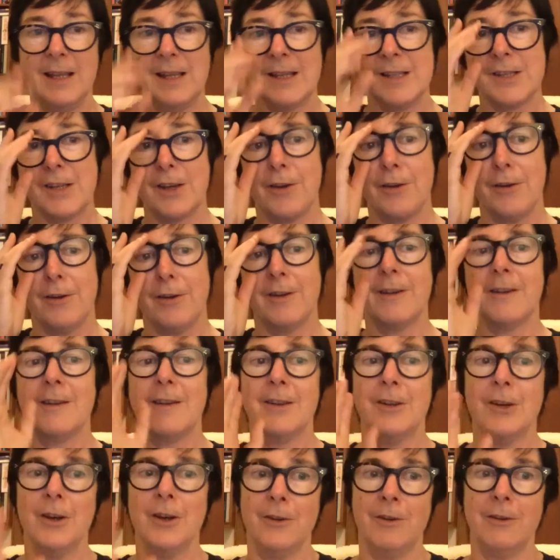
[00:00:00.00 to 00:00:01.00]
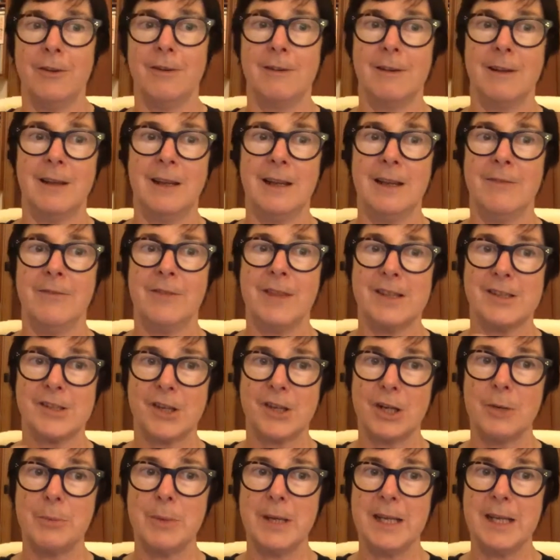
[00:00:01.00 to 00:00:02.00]
So, you know, if there's
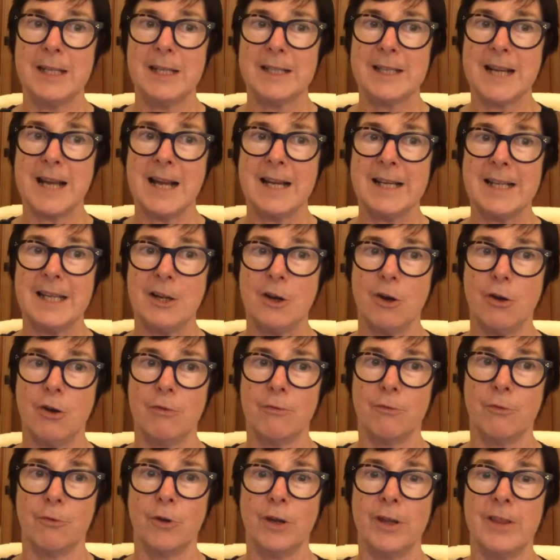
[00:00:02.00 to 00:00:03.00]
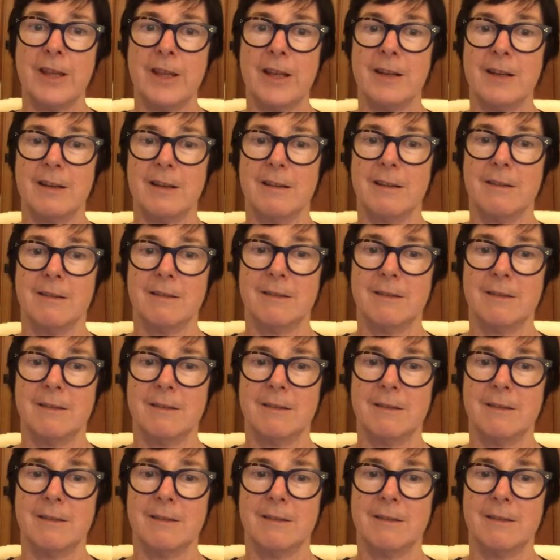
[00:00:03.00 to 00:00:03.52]
going to be an Adani convoy that